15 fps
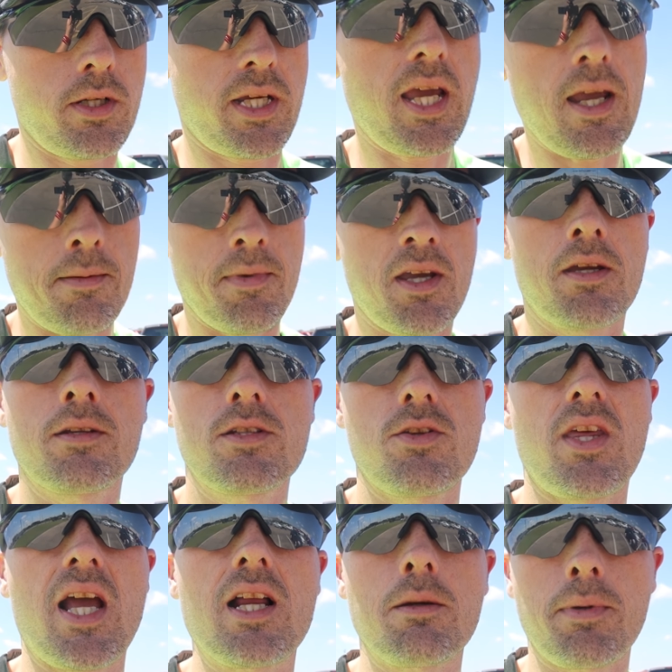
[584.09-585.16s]
came in to
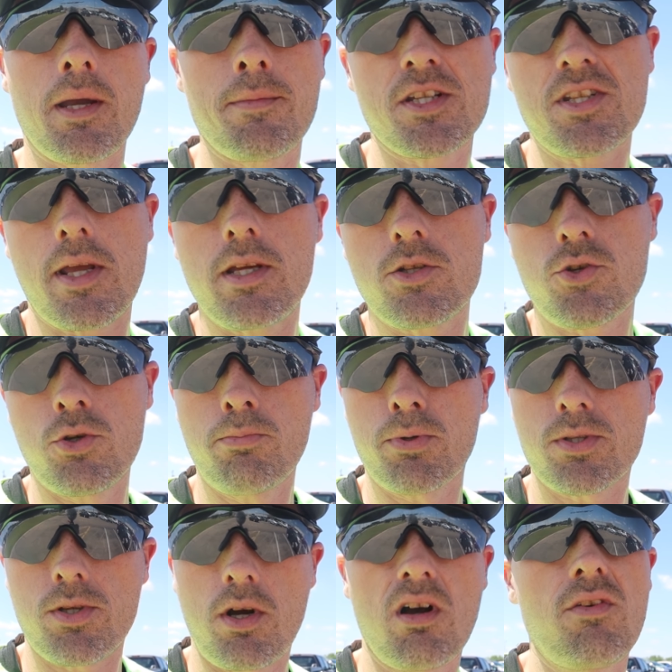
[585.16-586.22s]
the Alabama State
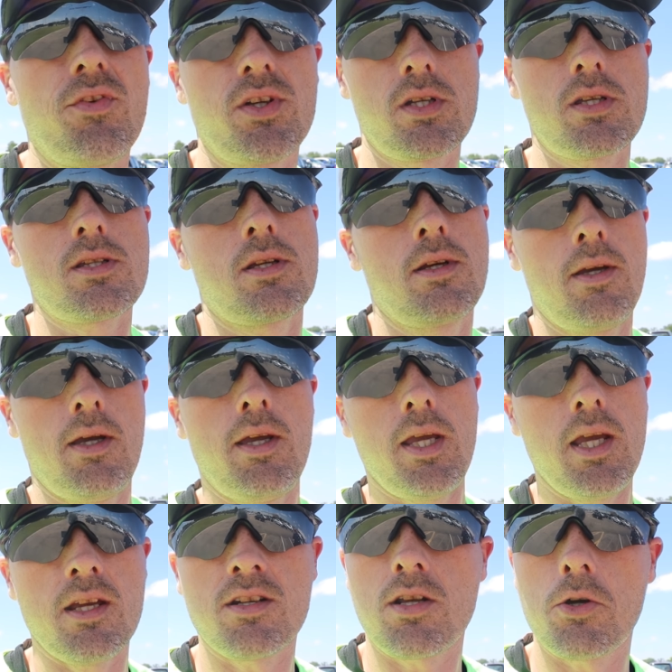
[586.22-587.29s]
Trooper's office
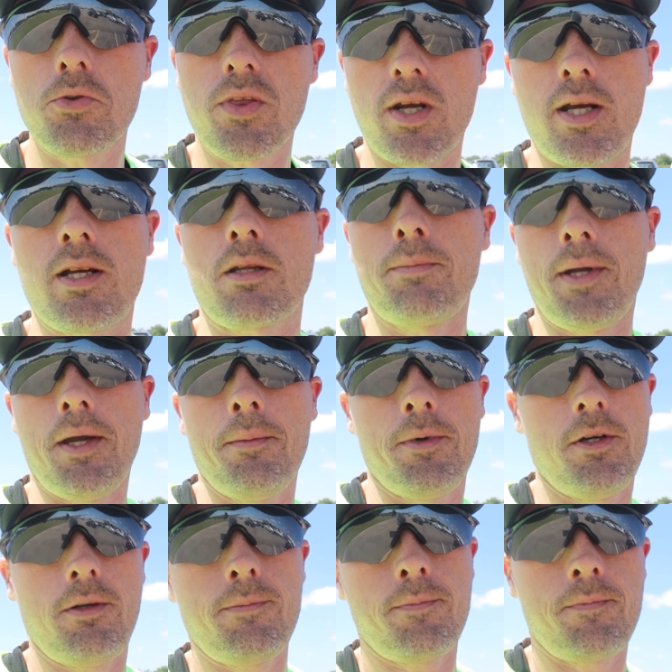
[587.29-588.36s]
in Dothan,
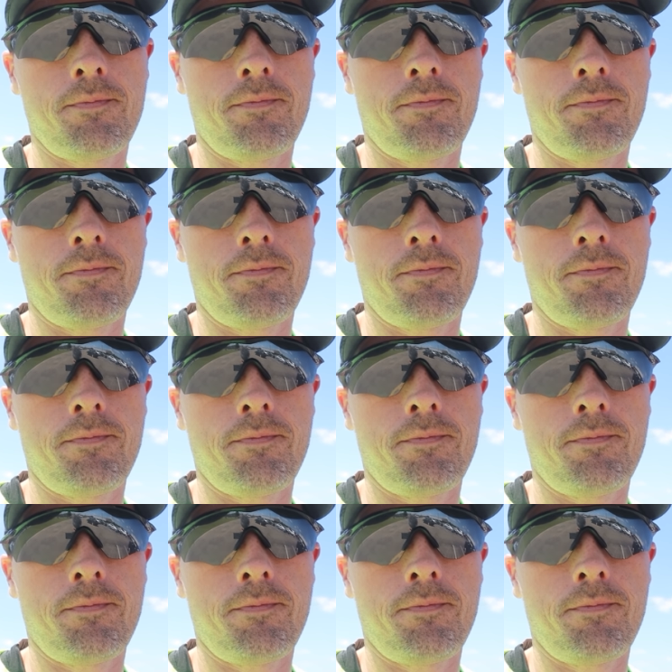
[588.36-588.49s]
Alabama.